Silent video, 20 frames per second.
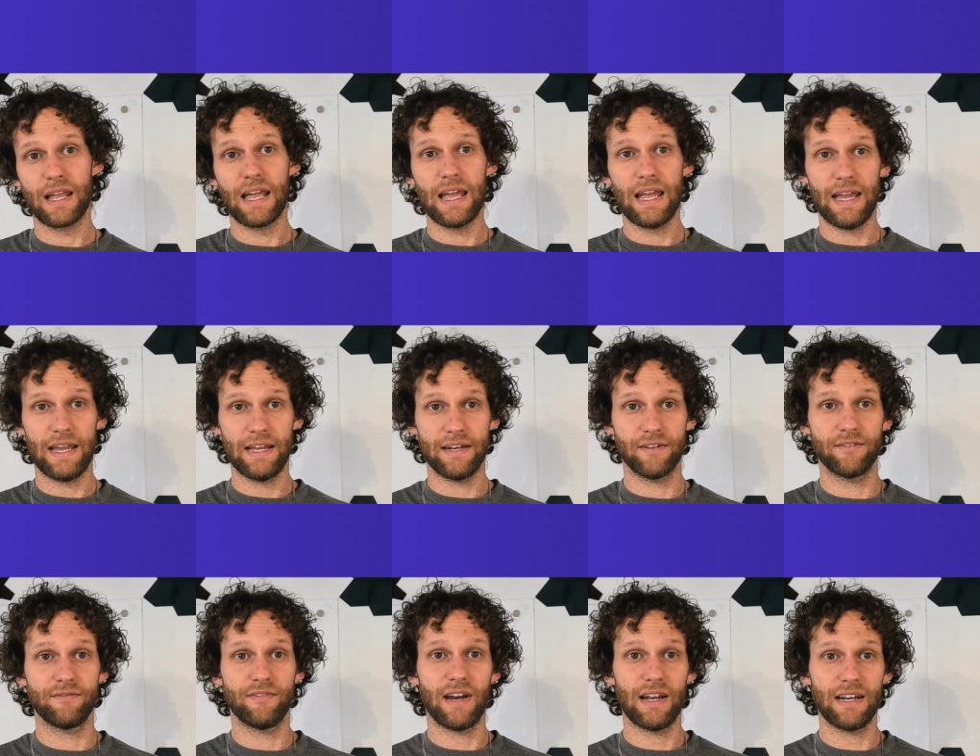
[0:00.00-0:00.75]
and
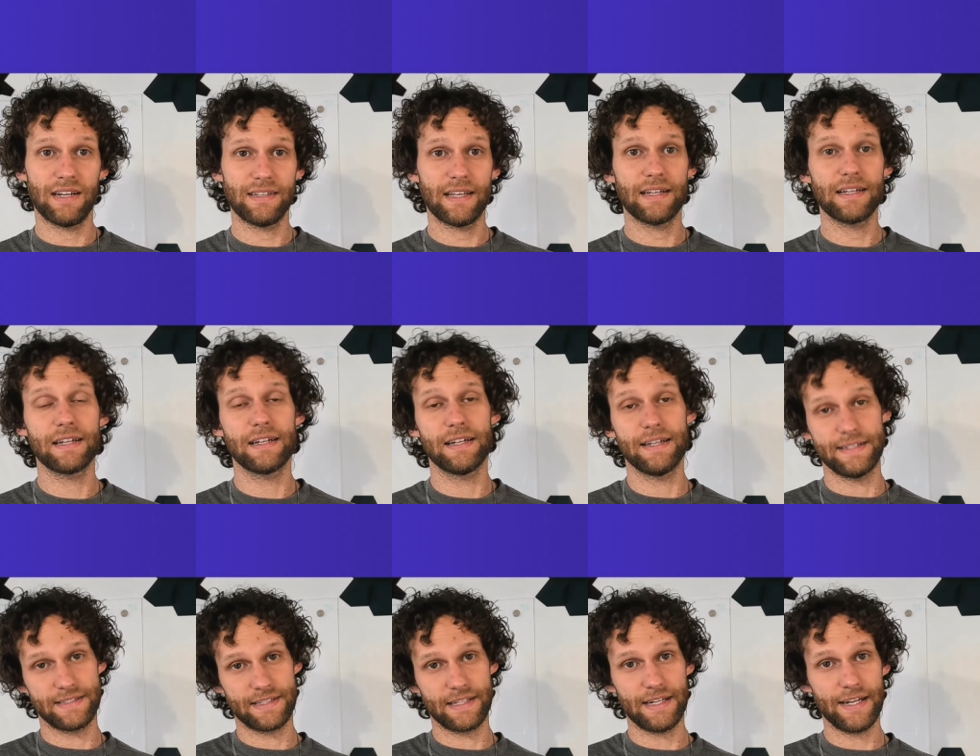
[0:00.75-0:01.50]
validate the
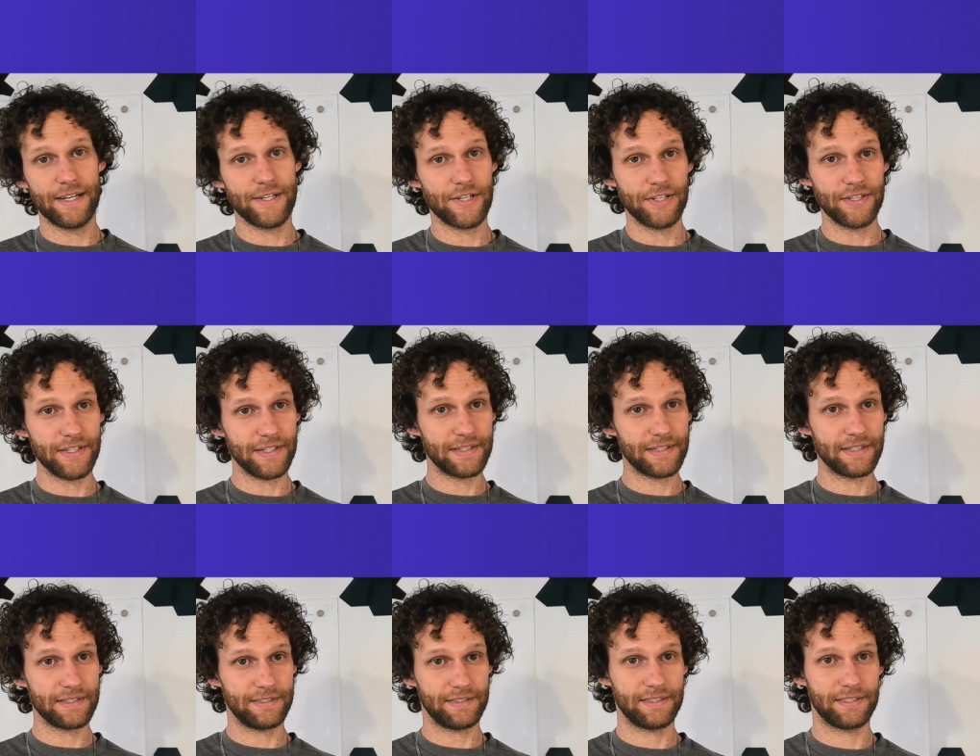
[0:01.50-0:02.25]
destination
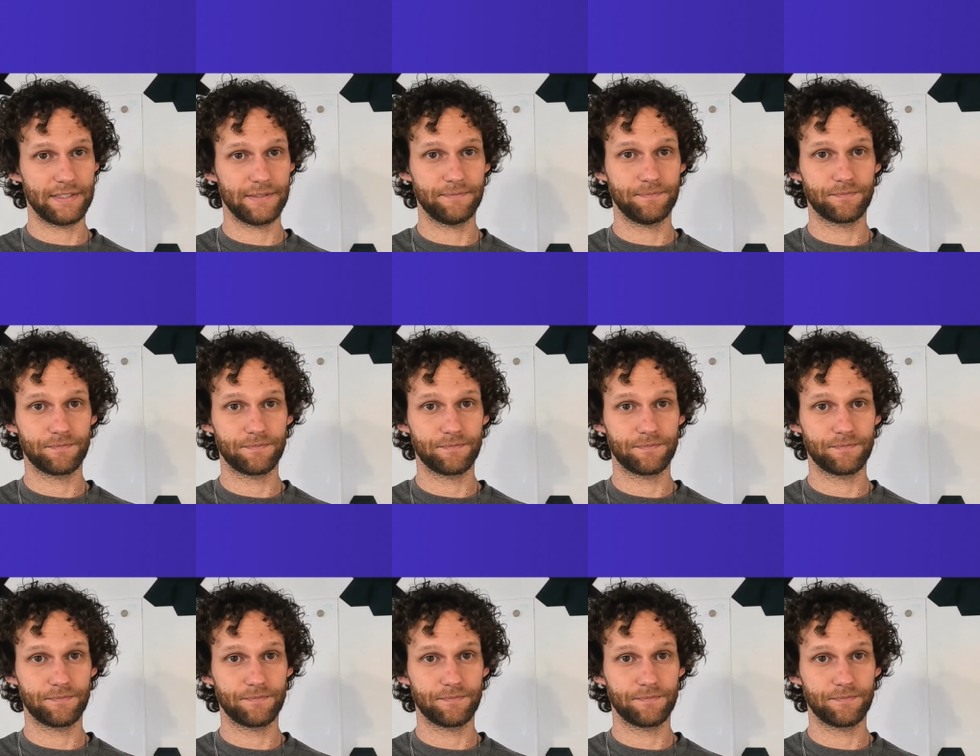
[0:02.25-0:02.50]
details.